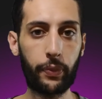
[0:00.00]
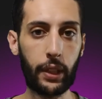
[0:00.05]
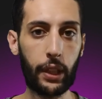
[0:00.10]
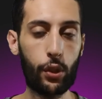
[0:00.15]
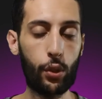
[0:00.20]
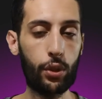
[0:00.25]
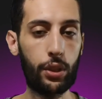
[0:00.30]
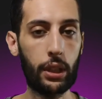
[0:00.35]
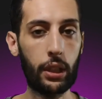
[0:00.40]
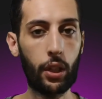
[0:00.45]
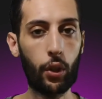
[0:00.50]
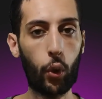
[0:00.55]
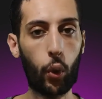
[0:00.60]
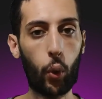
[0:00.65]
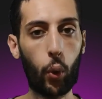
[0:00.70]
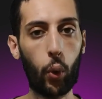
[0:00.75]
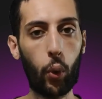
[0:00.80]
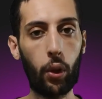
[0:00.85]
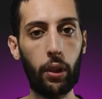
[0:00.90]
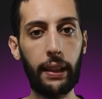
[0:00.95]
using
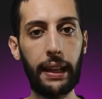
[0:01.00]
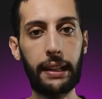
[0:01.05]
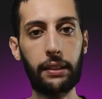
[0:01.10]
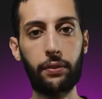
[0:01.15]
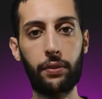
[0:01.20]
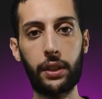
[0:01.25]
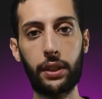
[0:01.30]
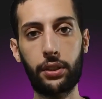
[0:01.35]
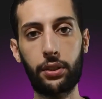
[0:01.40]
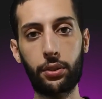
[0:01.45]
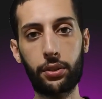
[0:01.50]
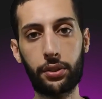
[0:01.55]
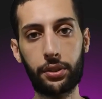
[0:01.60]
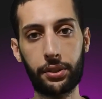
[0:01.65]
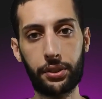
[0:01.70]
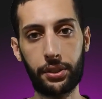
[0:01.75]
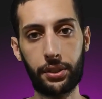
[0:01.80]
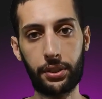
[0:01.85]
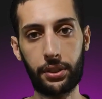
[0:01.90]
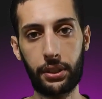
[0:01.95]
all that
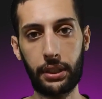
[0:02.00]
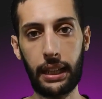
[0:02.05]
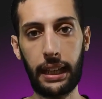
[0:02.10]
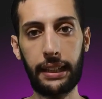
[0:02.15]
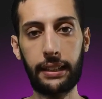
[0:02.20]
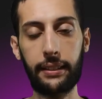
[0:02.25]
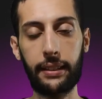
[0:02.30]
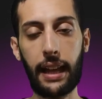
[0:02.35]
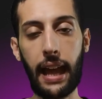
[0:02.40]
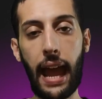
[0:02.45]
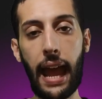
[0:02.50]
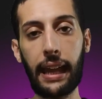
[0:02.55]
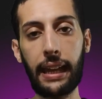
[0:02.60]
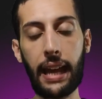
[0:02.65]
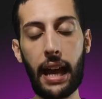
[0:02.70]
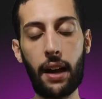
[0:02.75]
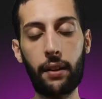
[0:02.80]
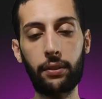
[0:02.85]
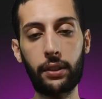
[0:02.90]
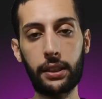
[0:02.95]
features that I
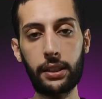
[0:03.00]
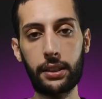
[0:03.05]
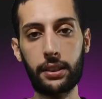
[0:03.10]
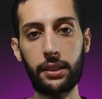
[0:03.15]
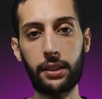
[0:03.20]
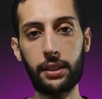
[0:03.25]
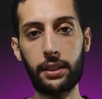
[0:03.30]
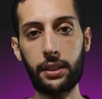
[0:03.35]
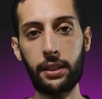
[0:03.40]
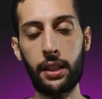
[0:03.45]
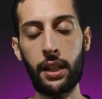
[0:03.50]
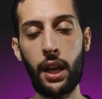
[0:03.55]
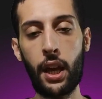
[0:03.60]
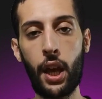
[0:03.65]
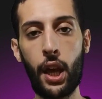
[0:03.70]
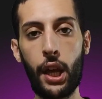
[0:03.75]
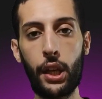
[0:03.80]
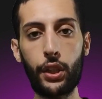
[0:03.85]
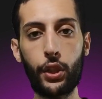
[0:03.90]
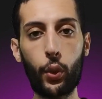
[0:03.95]
have listed,
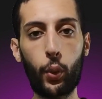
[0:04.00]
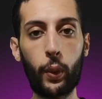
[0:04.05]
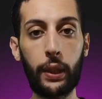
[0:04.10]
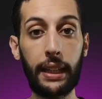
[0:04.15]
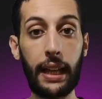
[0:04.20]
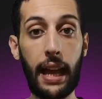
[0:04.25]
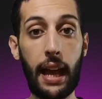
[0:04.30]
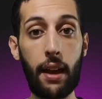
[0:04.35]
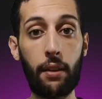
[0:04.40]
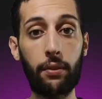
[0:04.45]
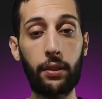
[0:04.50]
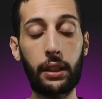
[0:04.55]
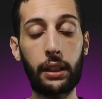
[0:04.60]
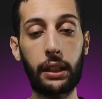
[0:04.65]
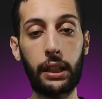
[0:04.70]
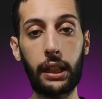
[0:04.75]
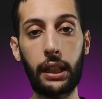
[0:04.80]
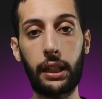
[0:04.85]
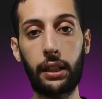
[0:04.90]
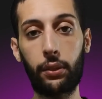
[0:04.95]
you will have
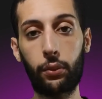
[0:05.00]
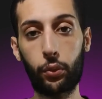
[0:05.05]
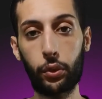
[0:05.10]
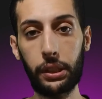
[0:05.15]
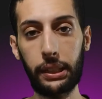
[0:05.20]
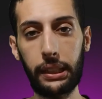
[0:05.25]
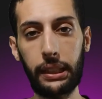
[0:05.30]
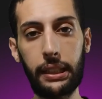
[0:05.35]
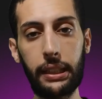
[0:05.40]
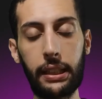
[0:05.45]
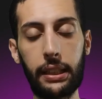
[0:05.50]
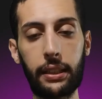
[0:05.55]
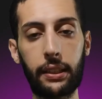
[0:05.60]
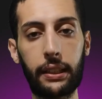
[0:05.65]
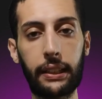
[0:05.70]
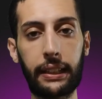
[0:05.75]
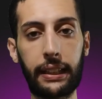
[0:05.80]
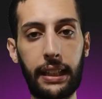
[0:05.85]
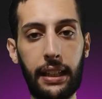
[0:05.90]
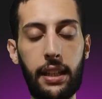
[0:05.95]
a really
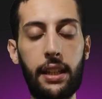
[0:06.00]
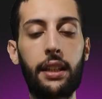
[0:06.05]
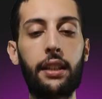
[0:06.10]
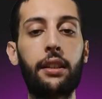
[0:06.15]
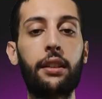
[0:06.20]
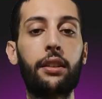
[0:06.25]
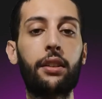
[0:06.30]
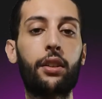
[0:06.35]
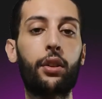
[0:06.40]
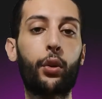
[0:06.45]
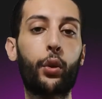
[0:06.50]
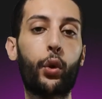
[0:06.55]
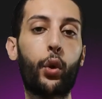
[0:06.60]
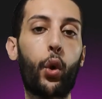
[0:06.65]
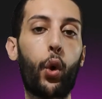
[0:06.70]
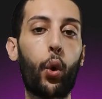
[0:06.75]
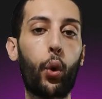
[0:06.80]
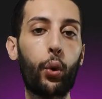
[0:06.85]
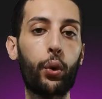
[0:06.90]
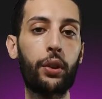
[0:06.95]
clean
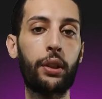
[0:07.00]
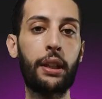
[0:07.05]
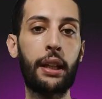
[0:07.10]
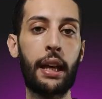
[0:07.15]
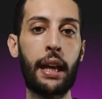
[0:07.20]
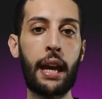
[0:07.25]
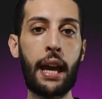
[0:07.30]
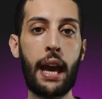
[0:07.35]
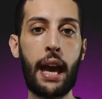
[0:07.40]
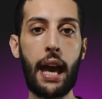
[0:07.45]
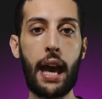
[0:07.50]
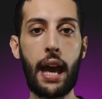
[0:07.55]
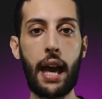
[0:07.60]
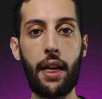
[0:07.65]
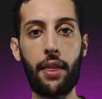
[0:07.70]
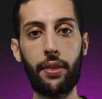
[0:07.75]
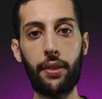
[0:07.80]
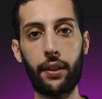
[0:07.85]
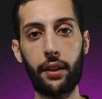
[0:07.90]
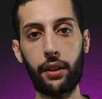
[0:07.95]
code
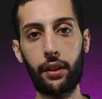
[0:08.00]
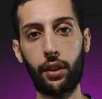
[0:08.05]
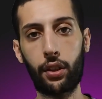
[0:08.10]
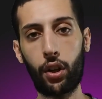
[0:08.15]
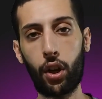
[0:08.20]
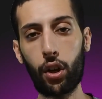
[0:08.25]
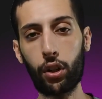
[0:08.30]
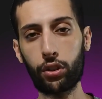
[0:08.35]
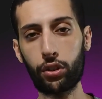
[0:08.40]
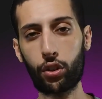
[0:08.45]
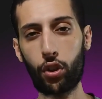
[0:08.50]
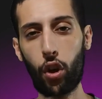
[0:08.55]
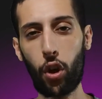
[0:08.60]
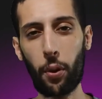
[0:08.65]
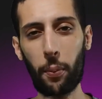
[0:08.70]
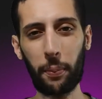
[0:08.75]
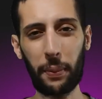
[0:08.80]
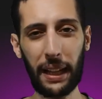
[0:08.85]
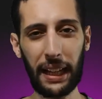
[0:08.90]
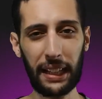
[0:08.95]
and not
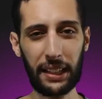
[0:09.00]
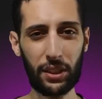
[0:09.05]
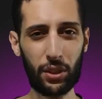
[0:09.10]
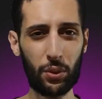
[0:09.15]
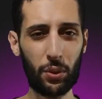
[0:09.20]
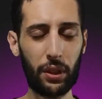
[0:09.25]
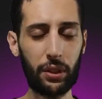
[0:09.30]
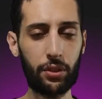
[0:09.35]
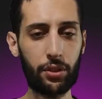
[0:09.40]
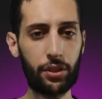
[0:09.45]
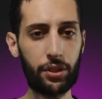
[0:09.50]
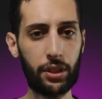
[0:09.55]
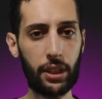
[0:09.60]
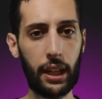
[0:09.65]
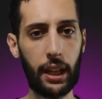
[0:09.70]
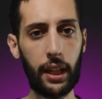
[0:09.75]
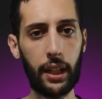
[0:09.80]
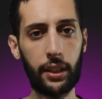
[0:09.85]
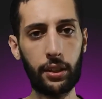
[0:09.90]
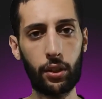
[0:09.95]
complex to
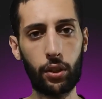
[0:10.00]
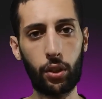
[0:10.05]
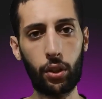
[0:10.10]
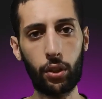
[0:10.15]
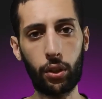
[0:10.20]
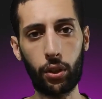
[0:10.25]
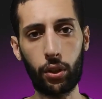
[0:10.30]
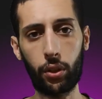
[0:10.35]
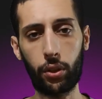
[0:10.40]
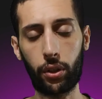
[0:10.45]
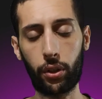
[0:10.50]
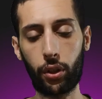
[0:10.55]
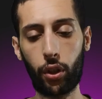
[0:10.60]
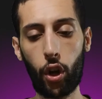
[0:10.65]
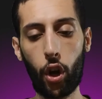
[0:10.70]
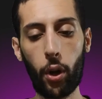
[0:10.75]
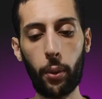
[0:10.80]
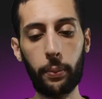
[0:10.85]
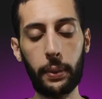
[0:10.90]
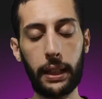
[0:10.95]
understand or
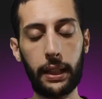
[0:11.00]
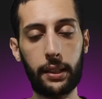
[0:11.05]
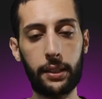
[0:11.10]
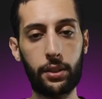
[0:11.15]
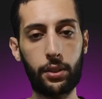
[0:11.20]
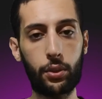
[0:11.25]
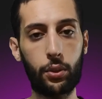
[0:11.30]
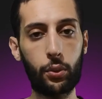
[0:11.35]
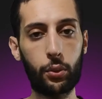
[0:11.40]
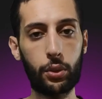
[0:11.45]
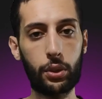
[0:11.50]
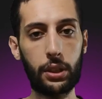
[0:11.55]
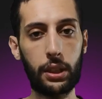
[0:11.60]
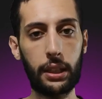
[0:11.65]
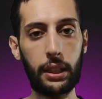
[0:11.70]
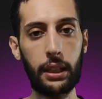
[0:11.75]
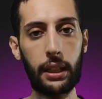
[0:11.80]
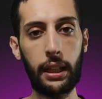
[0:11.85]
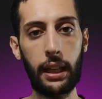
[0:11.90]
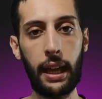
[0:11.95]
complex to
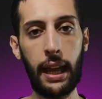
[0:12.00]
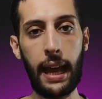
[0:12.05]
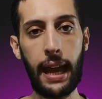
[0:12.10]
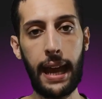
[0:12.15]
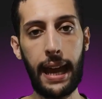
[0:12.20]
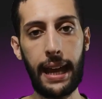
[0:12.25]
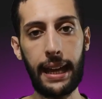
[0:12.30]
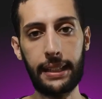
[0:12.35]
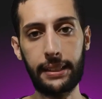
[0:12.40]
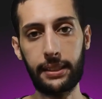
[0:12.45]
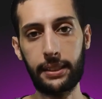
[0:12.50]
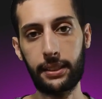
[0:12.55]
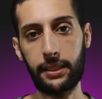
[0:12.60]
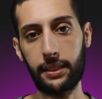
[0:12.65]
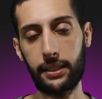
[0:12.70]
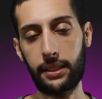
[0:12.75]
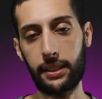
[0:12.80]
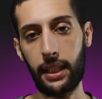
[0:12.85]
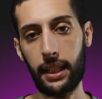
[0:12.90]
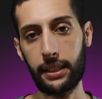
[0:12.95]
see as
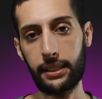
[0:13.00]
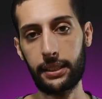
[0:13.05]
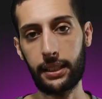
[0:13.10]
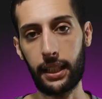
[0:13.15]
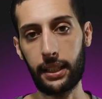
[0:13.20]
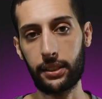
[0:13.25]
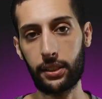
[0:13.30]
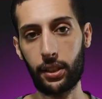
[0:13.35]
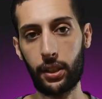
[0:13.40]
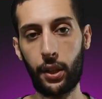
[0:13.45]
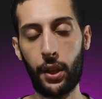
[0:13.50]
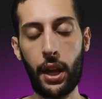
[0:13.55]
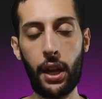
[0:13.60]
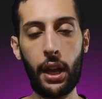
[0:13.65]
CSS.